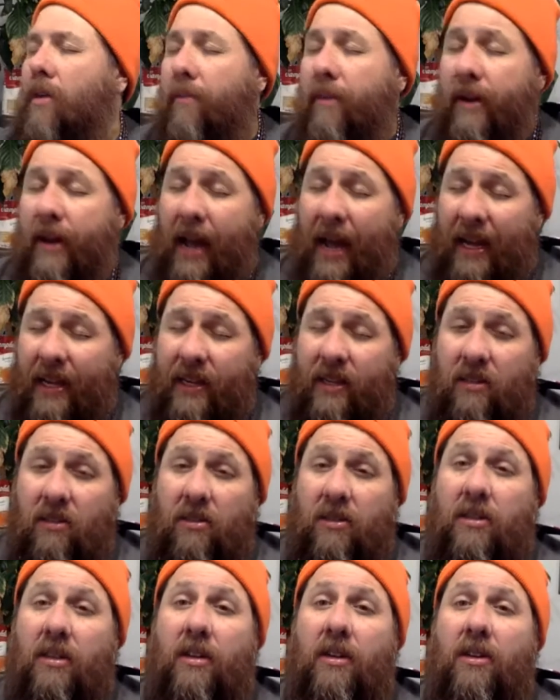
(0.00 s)
But I can
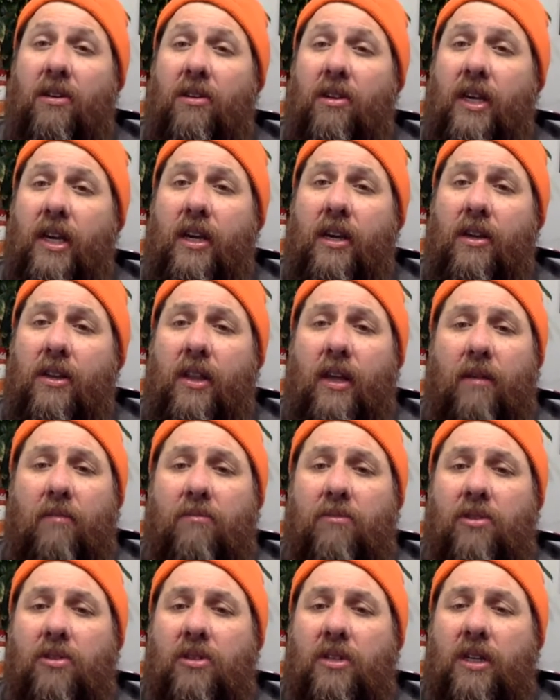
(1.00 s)
still hear
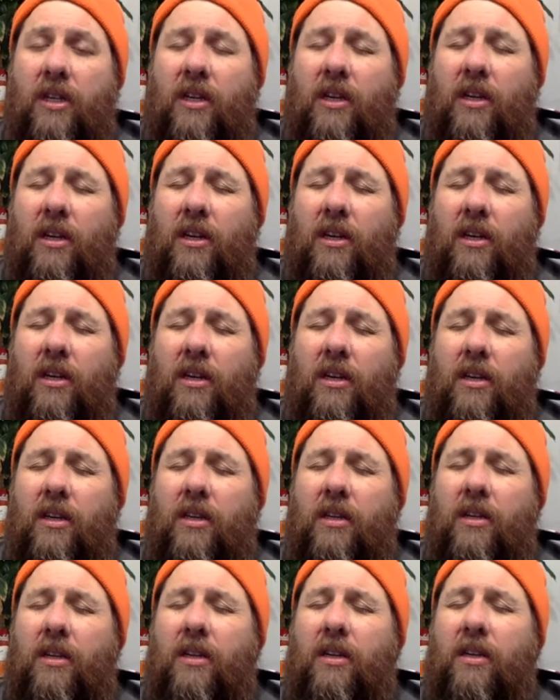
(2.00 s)
them
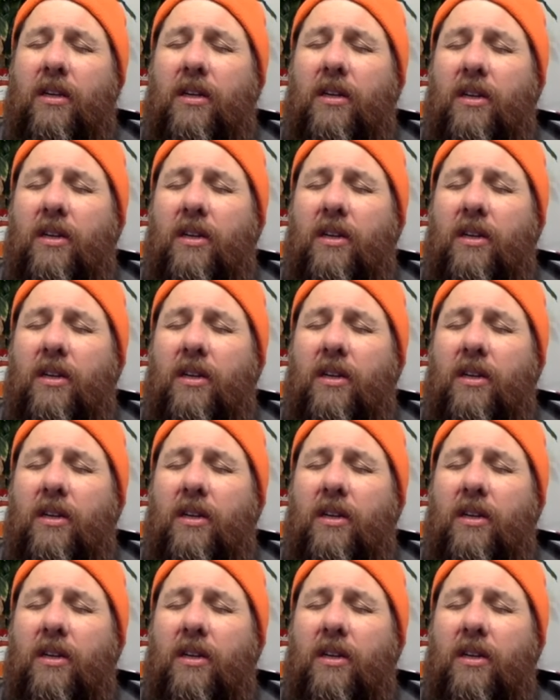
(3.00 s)
sing.